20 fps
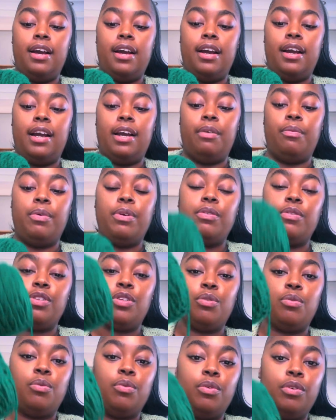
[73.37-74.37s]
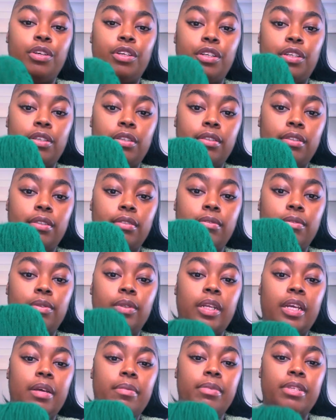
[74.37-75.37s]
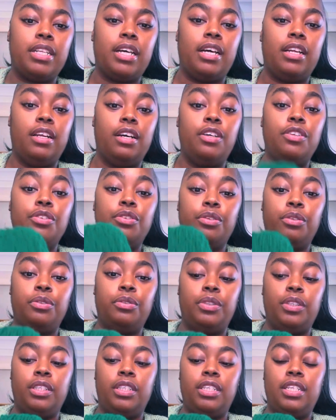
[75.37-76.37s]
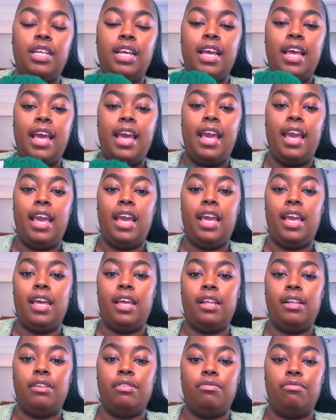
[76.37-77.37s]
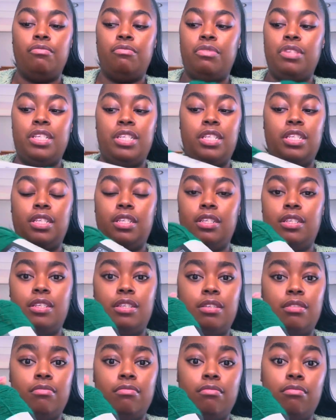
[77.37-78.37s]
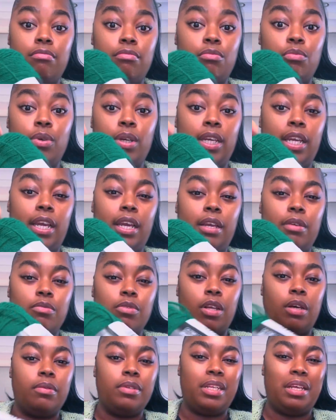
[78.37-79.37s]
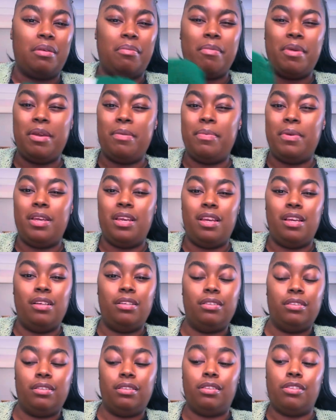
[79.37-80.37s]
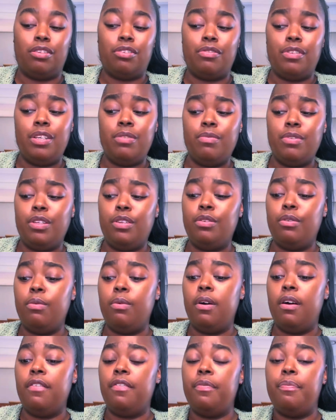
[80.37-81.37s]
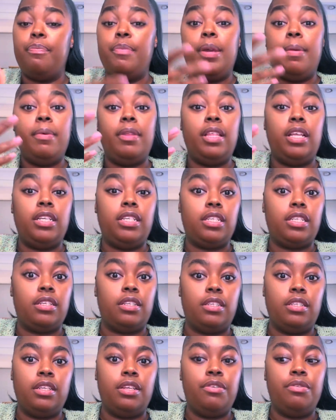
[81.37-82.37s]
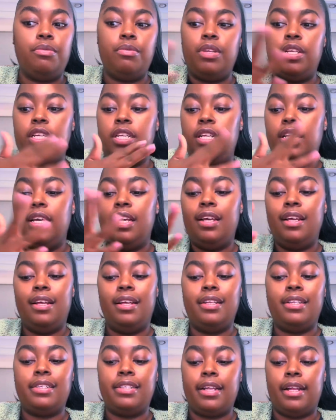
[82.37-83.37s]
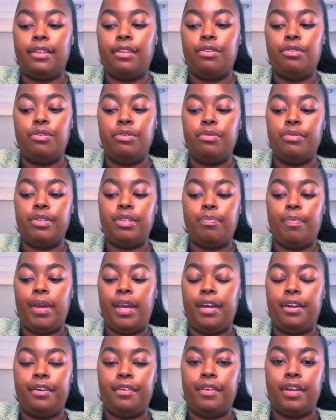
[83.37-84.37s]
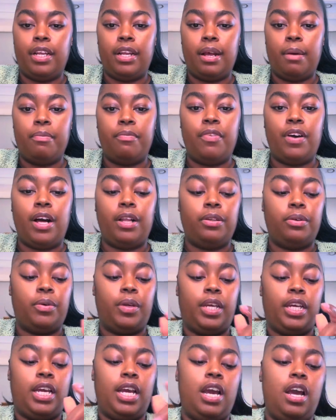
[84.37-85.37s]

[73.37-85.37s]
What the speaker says: I went on to order on Amazon Hunter Green, and this is what came. So I was like, maybe the screen was a little off. Maybe they discontinued it. It's not the newest pattern I'm following.